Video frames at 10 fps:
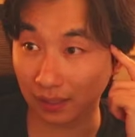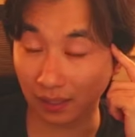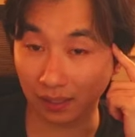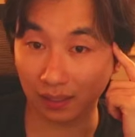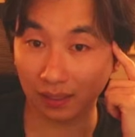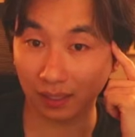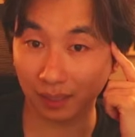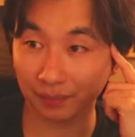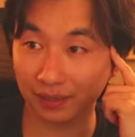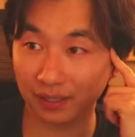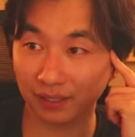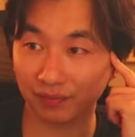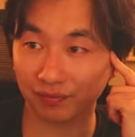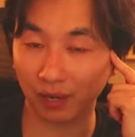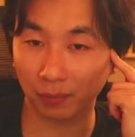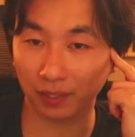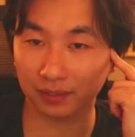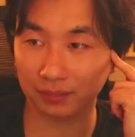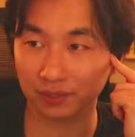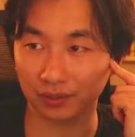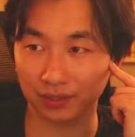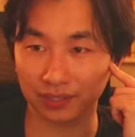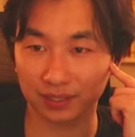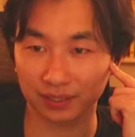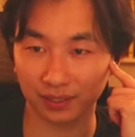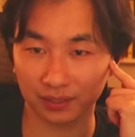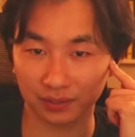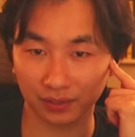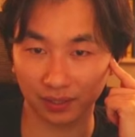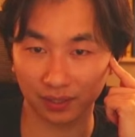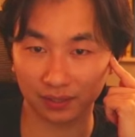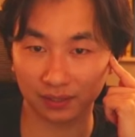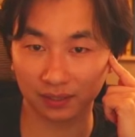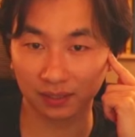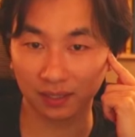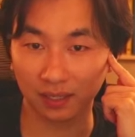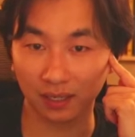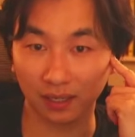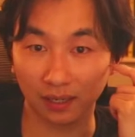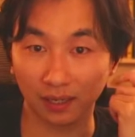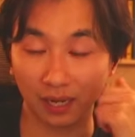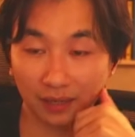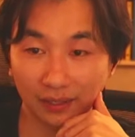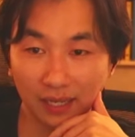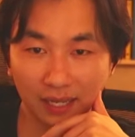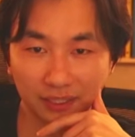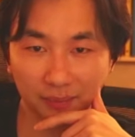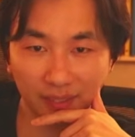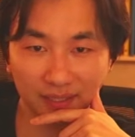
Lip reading: I'm thinking if I want them to go to 6 or not. I think I actually play it